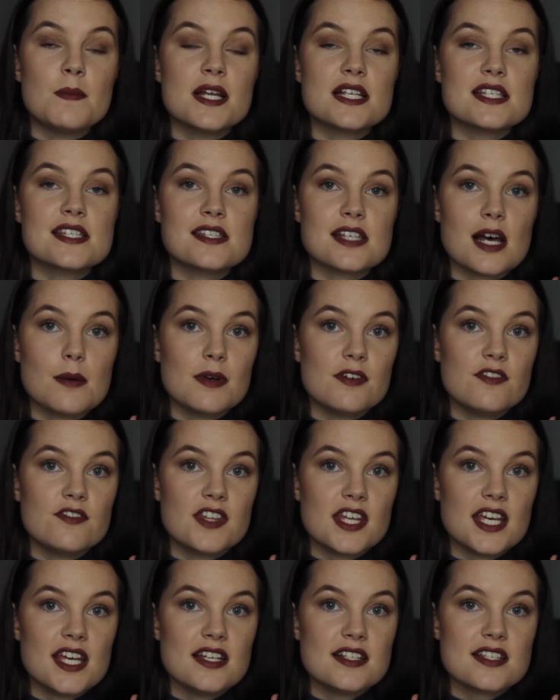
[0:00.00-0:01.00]
Some of
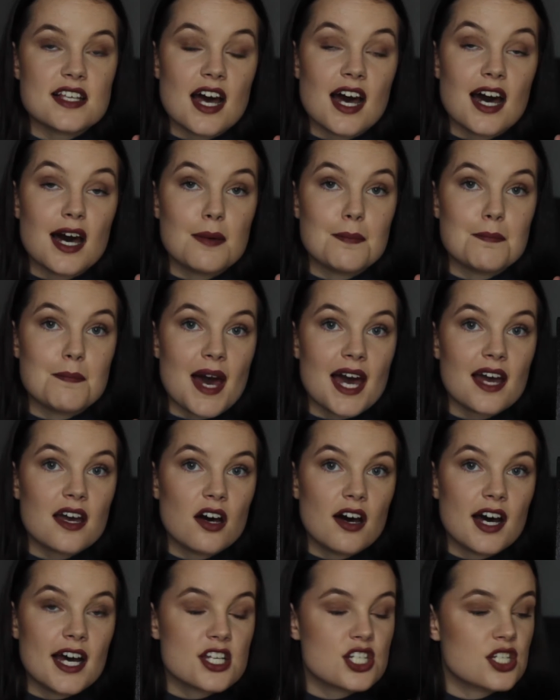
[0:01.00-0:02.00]
these are MAC
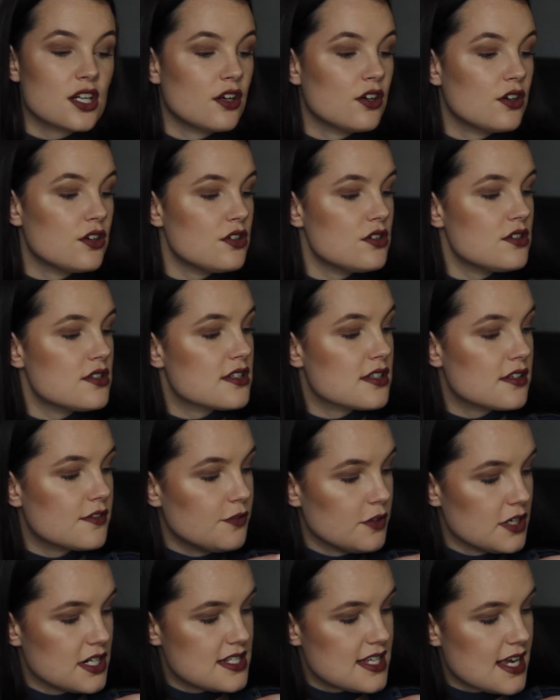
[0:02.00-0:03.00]
eyeshadows.
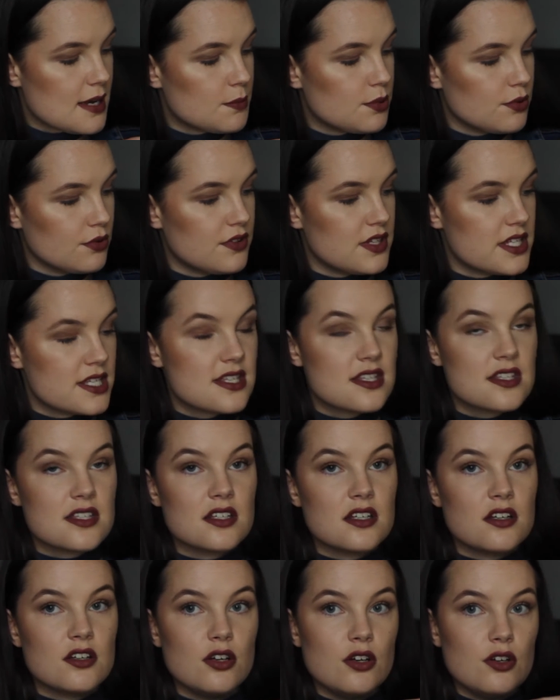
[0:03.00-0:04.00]
For example,
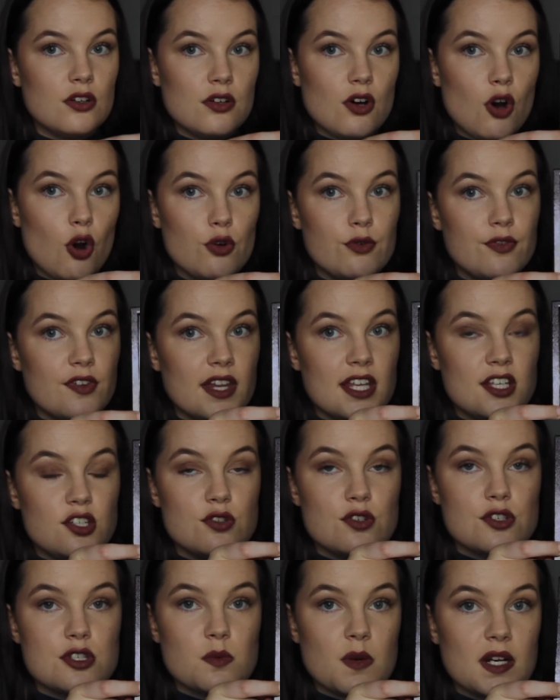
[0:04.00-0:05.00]
this overly
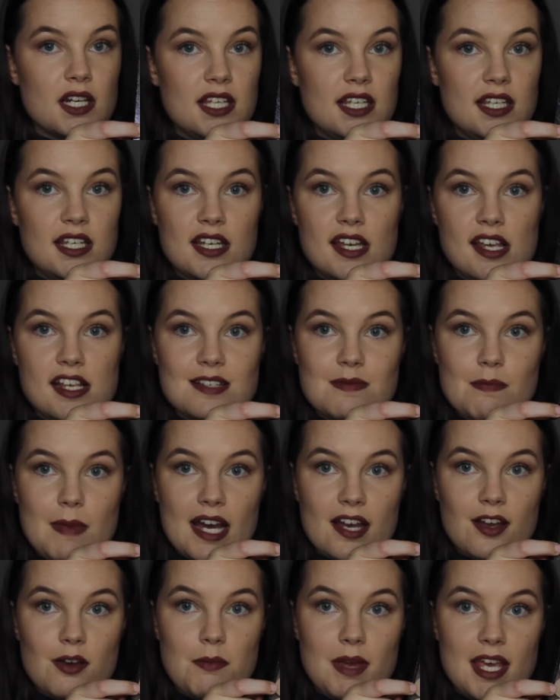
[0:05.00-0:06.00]
used one here is
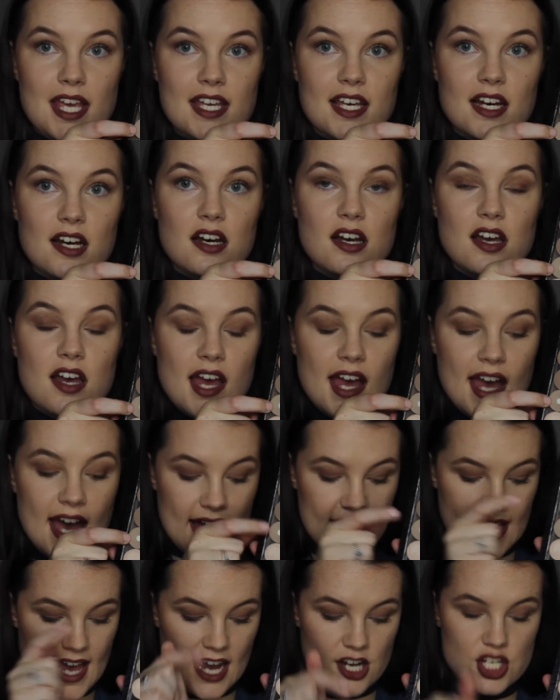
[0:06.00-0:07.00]
MAC Amiga,
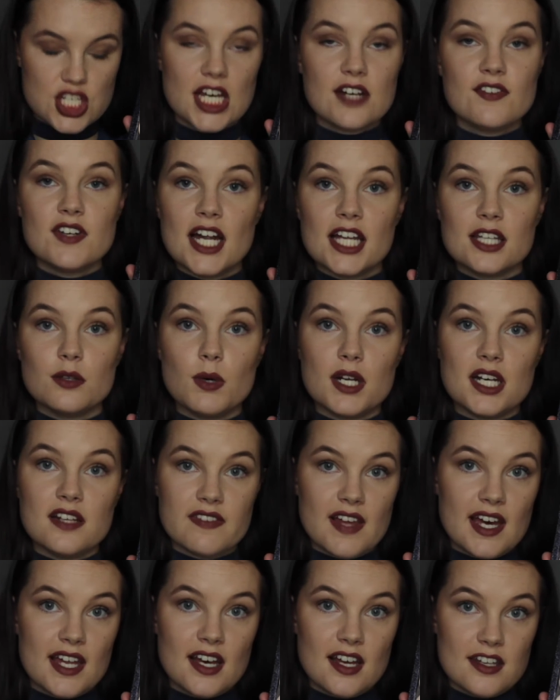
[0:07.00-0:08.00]
and I actually have another one
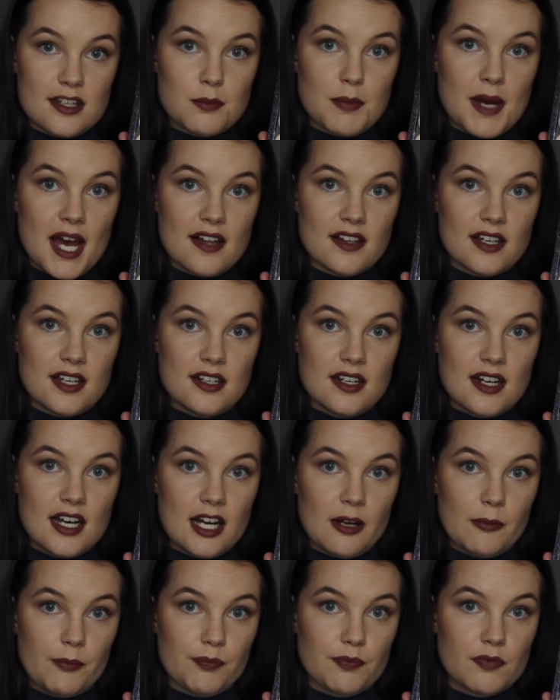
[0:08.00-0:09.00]
in that other palette
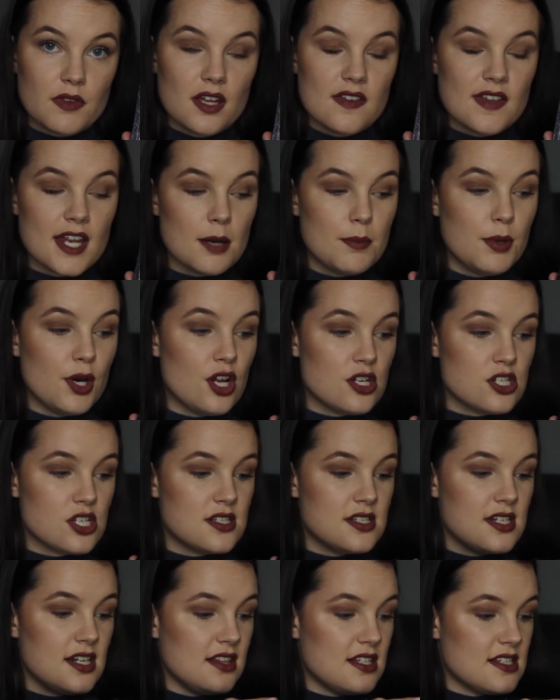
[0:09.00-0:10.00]
that I
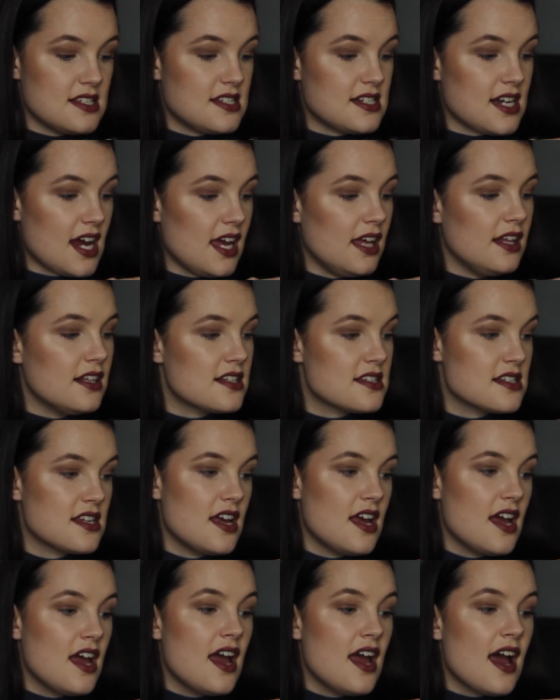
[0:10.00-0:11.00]
purchased in the States.
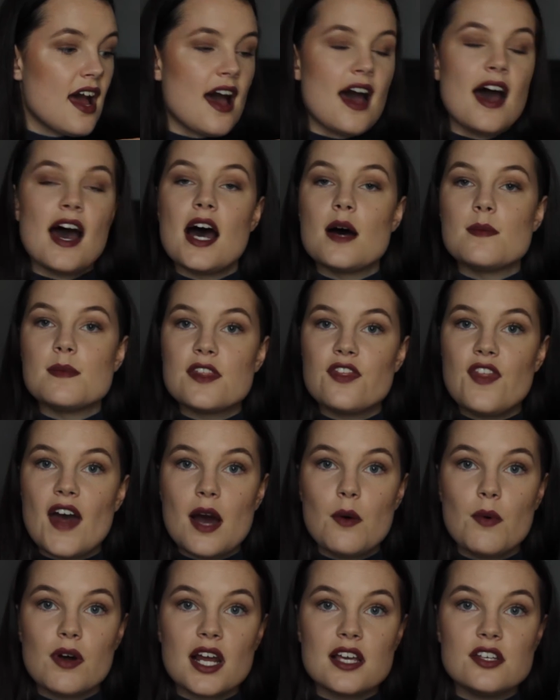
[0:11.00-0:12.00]

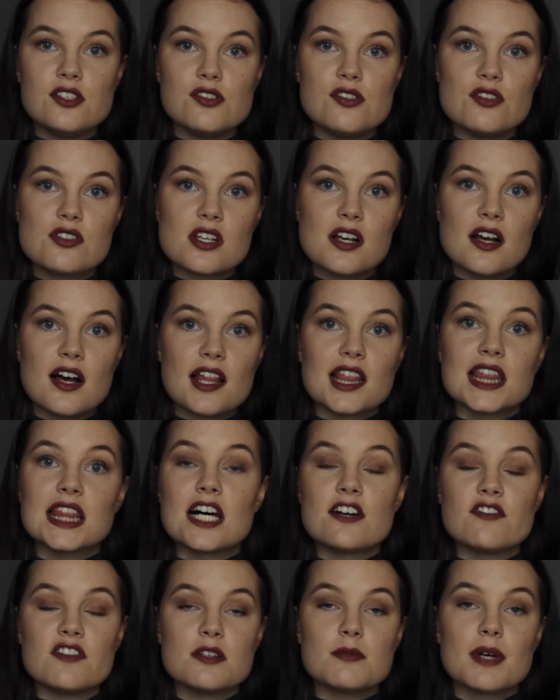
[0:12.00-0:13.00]
That one I
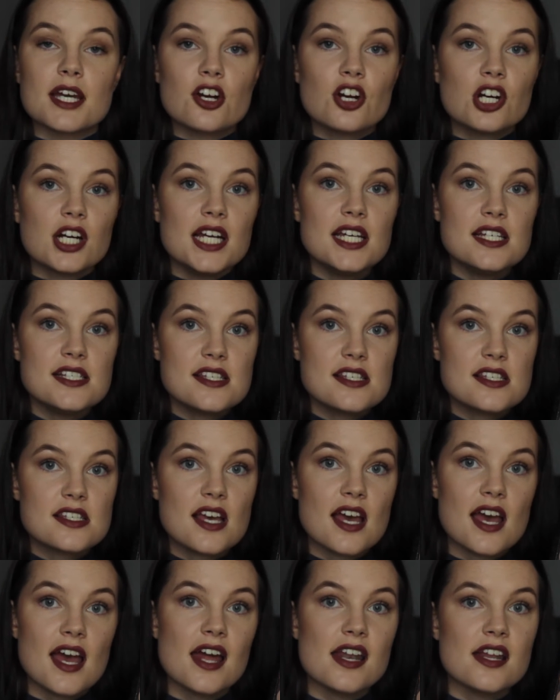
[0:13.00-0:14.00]
love in my crease,
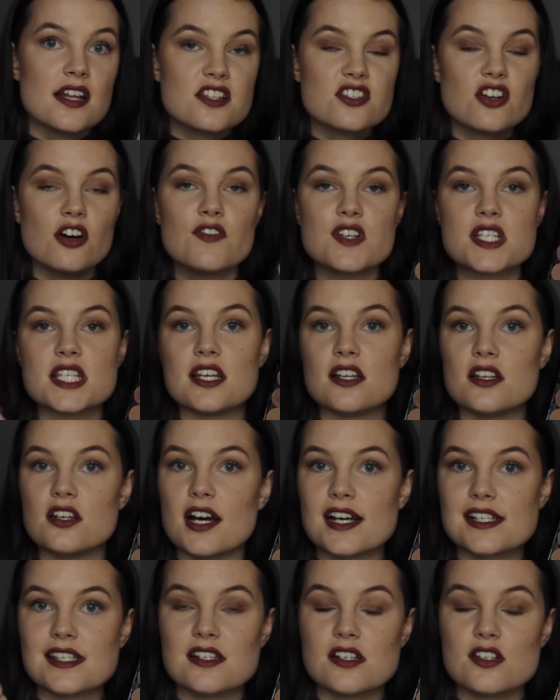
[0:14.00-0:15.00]
and it's obviously
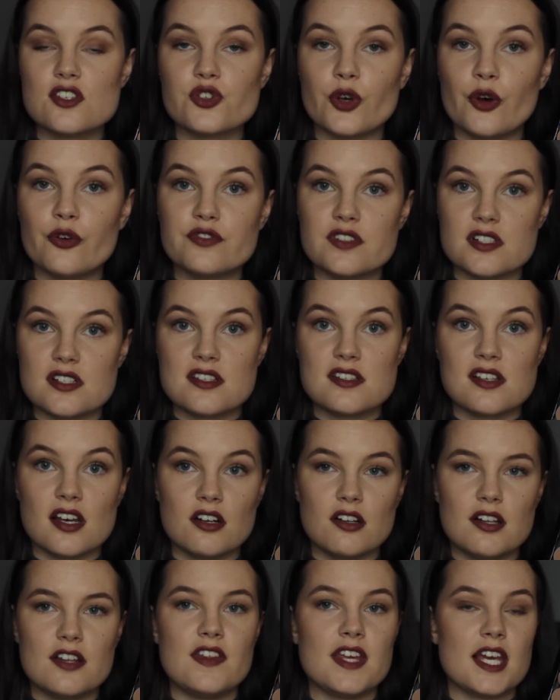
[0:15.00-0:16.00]
nice and soft and
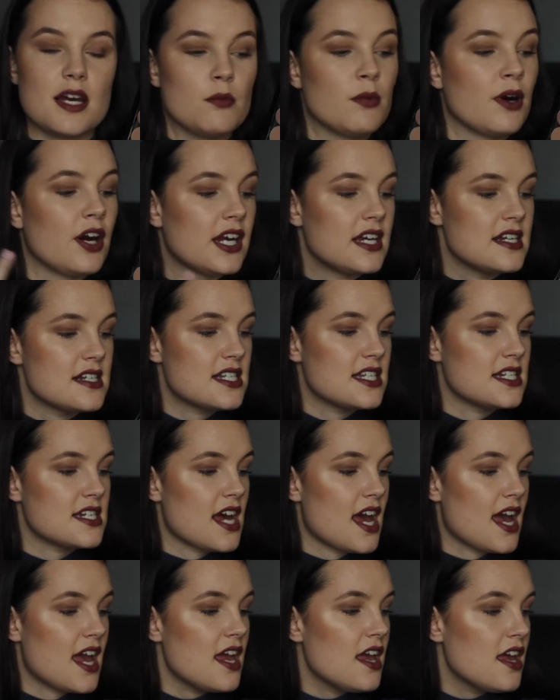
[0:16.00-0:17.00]
subtle. I think I'm wearing it
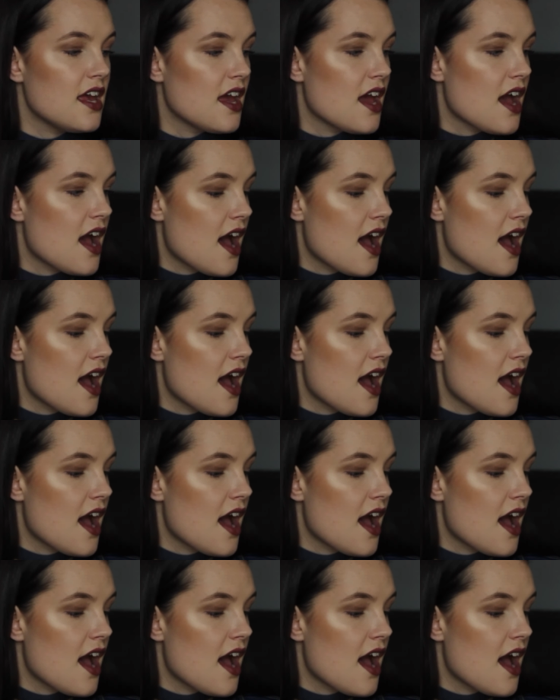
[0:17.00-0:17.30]
today.